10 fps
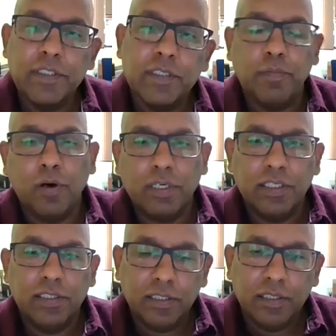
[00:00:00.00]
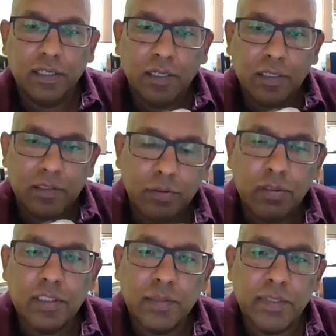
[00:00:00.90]
is important.
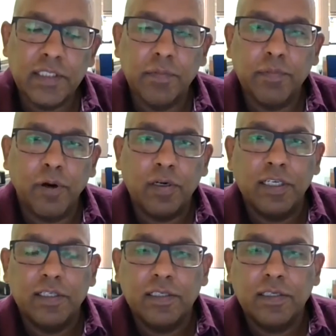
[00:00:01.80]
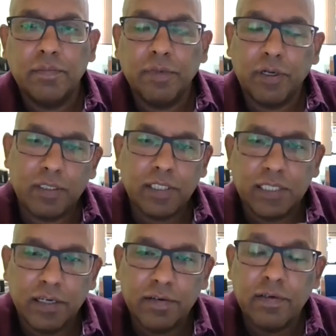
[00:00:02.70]
Tourism is important because
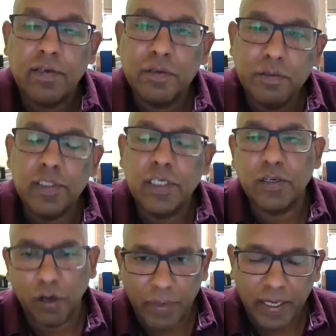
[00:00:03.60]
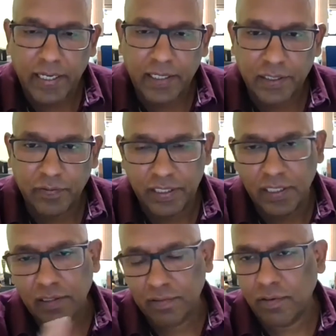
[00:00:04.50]
it's a huge economic
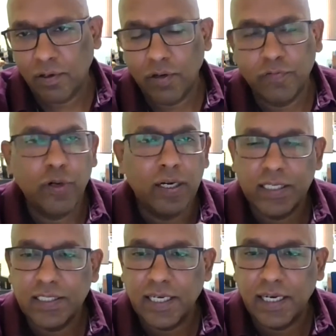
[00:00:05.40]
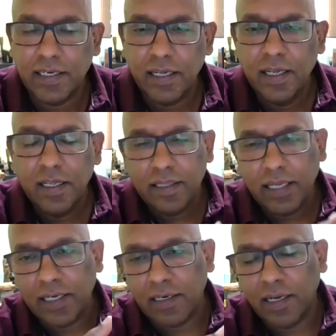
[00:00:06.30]
activity. All of you understand
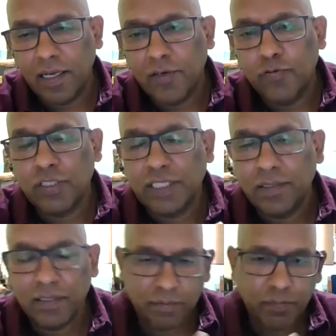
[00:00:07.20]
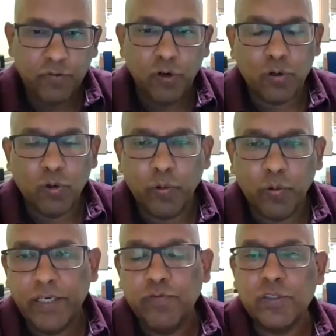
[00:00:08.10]
that it was before
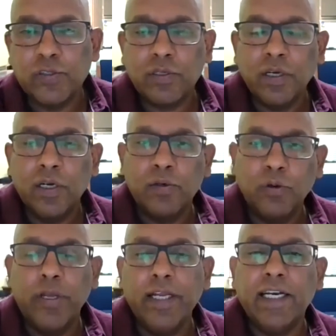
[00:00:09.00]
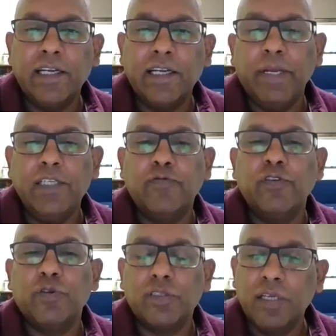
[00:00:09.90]
COVID, it was growing at a pace
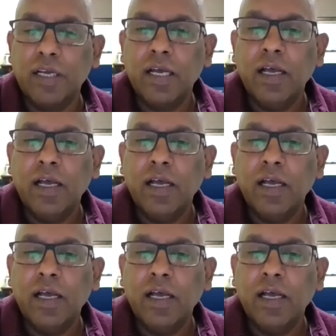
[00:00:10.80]
which was